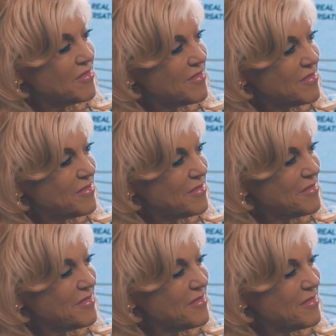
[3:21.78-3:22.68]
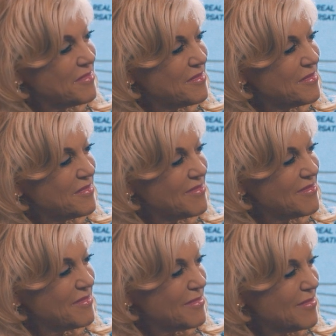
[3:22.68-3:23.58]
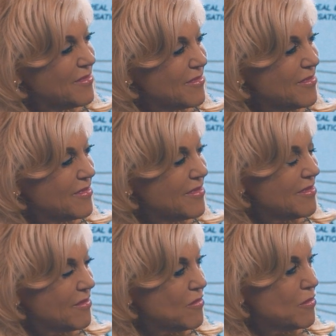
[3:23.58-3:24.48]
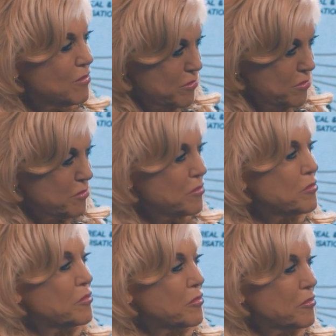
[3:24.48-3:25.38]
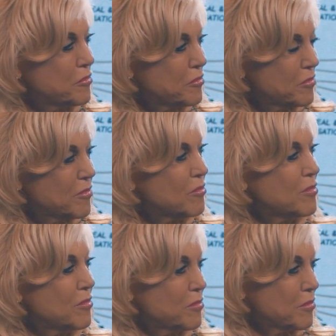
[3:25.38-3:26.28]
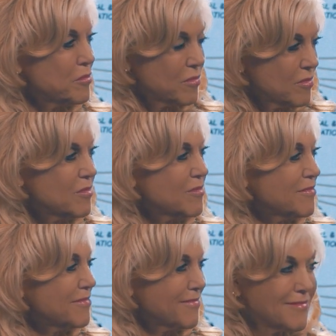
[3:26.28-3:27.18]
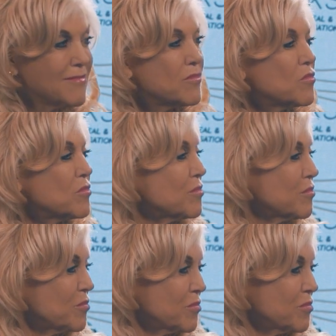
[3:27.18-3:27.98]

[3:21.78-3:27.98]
[no speech]